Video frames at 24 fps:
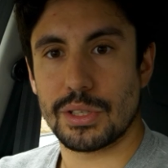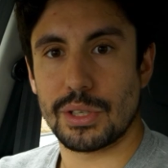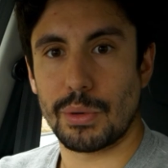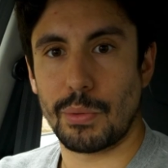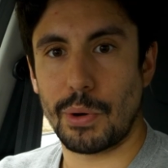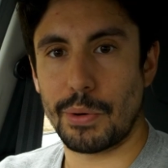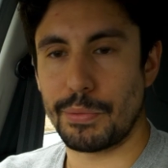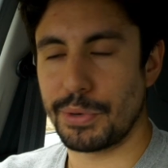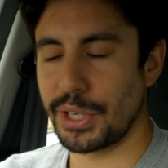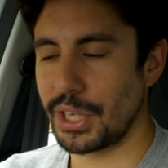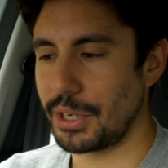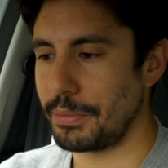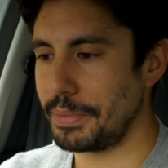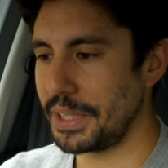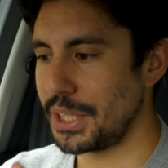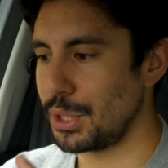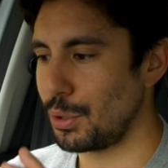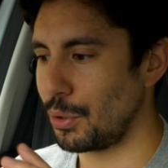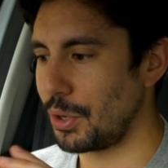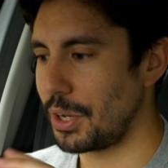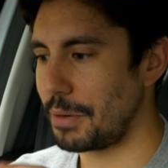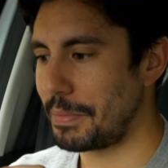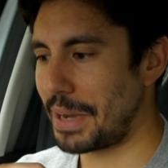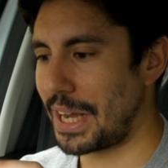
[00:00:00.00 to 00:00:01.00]
So what we're going to be
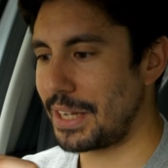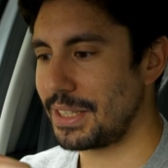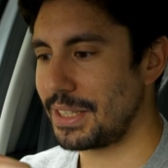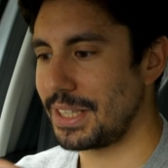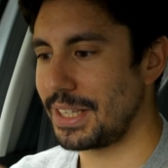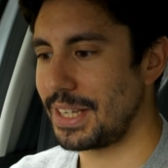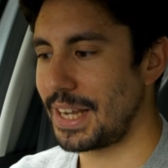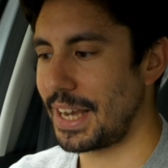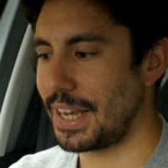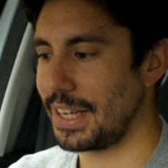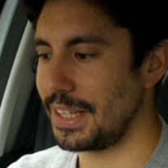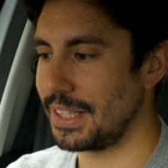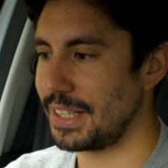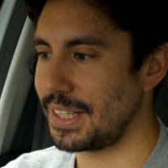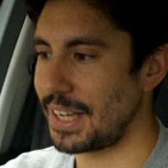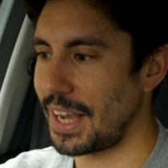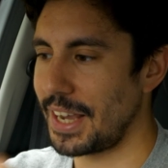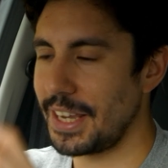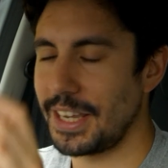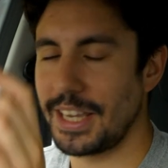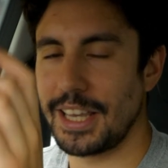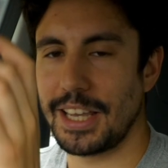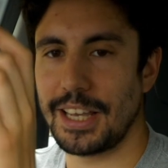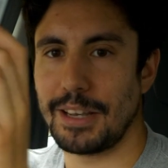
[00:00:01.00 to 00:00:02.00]
talking about today is
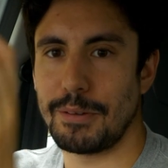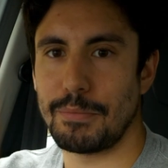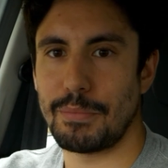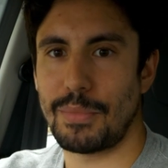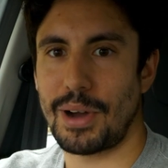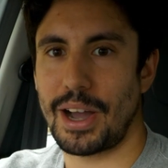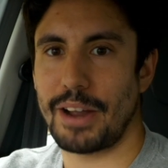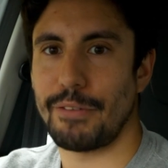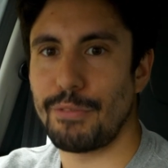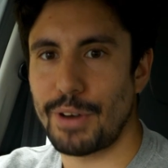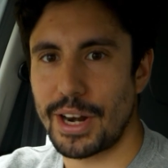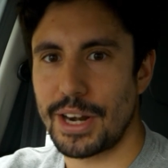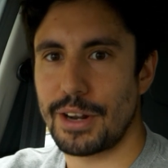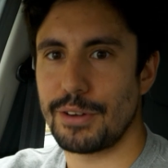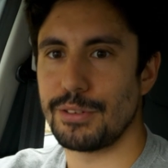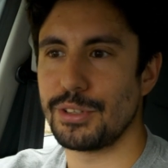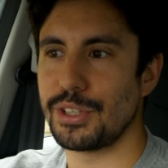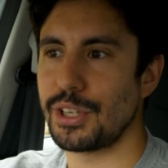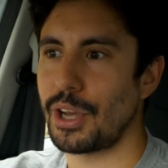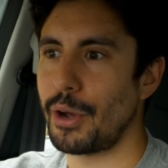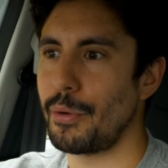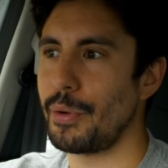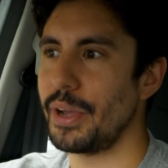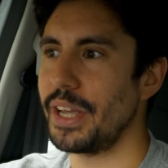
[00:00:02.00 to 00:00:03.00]
taking my Renault
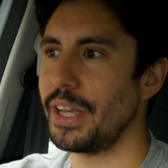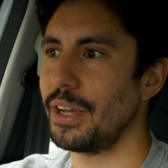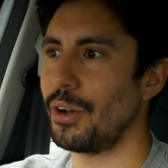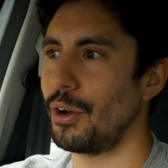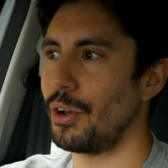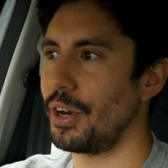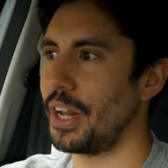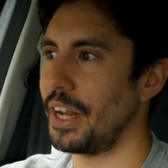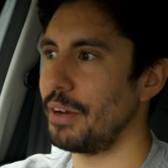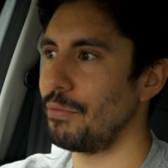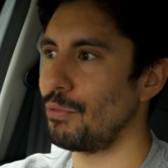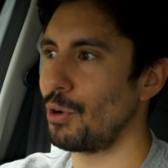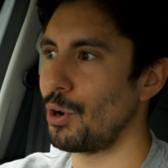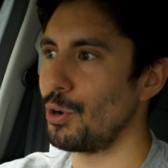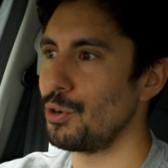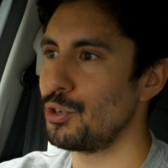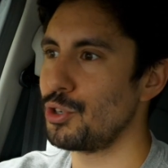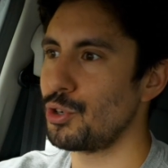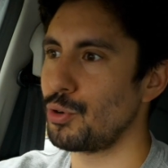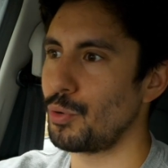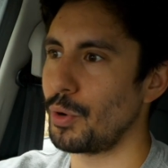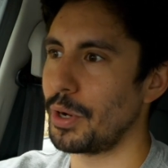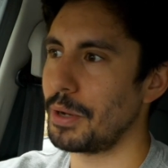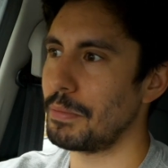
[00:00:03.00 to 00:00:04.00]
Zoe on a road
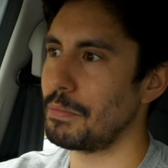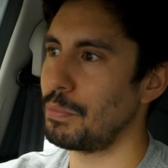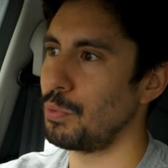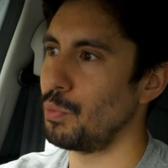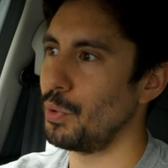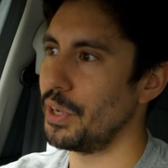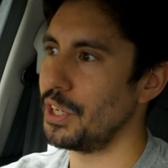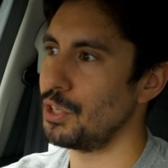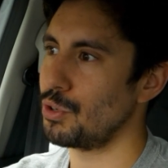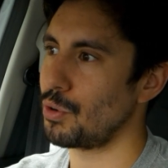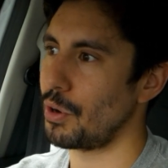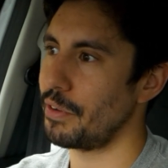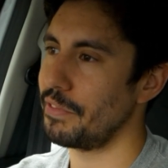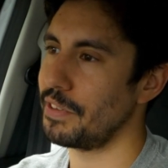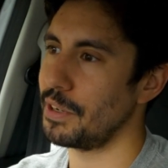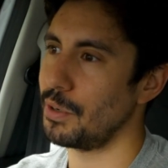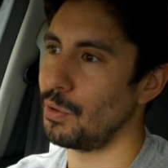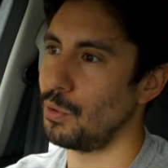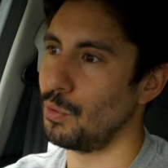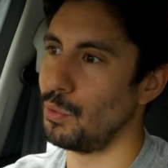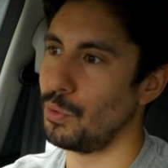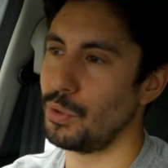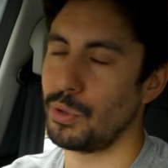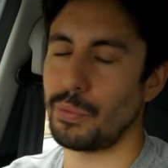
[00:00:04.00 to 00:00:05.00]
trip. We drove it
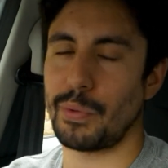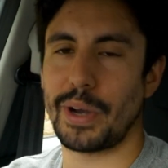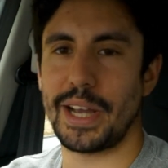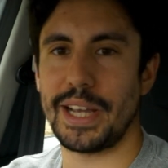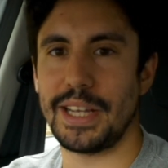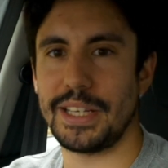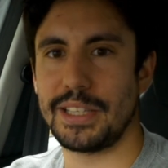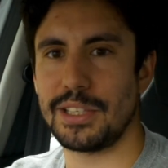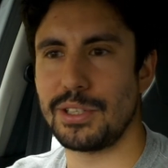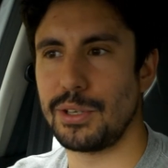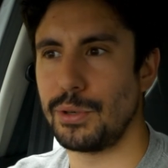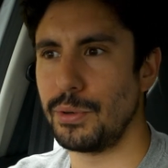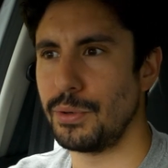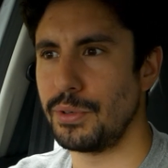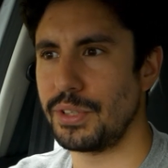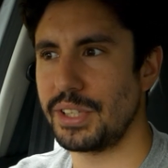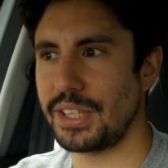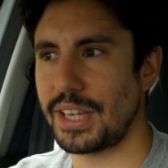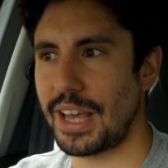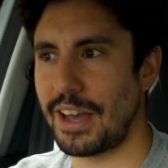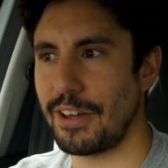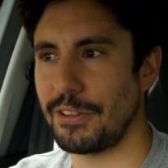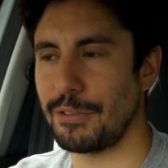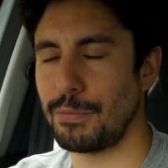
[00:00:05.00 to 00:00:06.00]
all the way to
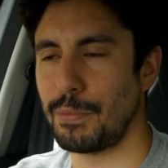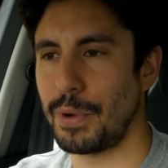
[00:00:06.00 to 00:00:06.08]
South